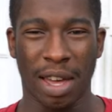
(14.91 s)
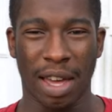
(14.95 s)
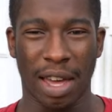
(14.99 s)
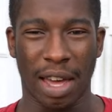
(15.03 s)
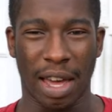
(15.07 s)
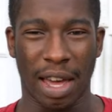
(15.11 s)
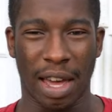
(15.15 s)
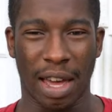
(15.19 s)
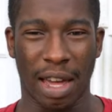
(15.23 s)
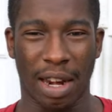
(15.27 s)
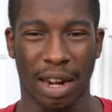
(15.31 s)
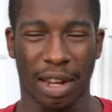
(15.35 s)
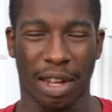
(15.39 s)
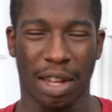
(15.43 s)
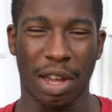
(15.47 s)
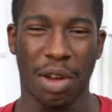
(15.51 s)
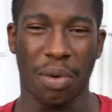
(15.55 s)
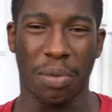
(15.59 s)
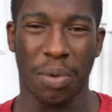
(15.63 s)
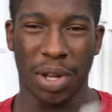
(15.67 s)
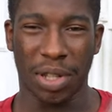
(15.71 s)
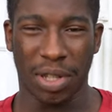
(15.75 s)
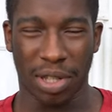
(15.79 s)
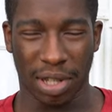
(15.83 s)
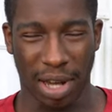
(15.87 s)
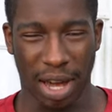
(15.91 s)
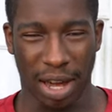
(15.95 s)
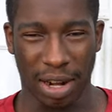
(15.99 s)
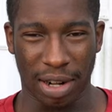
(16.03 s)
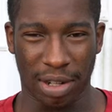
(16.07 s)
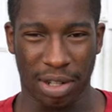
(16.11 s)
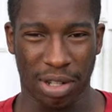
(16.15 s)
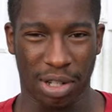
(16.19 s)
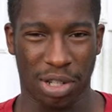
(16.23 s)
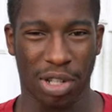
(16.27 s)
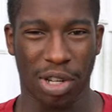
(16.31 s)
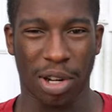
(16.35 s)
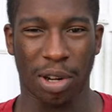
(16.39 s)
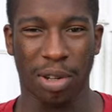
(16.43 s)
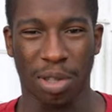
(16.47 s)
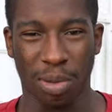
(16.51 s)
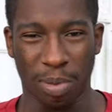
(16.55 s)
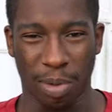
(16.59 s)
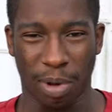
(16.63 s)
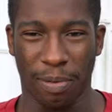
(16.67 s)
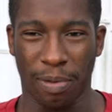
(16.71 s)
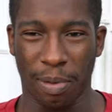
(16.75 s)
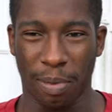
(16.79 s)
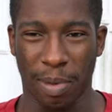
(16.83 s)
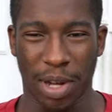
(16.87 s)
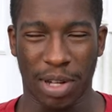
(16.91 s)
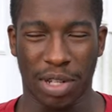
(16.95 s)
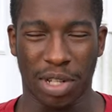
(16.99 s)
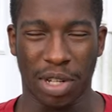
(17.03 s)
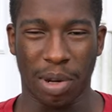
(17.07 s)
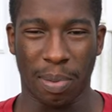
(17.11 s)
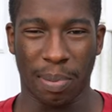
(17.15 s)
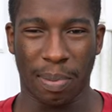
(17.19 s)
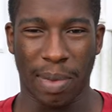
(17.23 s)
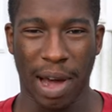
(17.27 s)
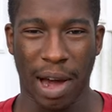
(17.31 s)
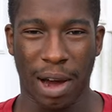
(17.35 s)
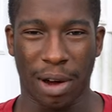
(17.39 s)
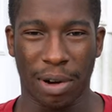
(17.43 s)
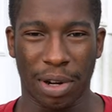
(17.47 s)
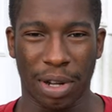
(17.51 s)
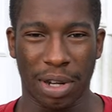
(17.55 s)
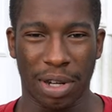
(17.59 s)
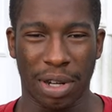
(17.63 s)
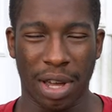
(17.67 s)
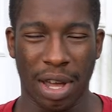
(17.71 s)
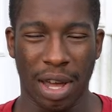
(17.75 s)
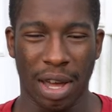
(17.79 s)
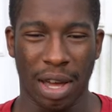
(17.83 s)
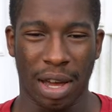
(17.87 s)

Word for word: and I can't wait to kind of just share some information about it.